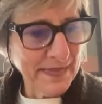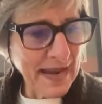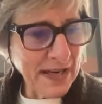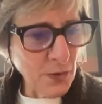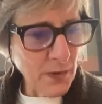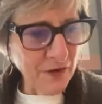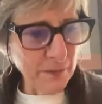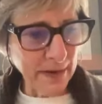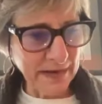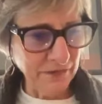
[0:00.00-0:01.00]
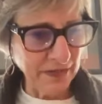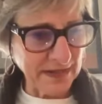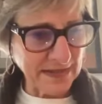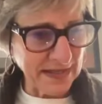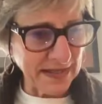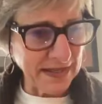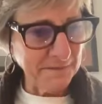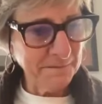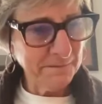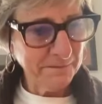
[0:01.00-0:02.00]
Thank you, everybody, for
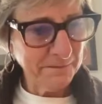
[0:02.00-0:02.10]
listening.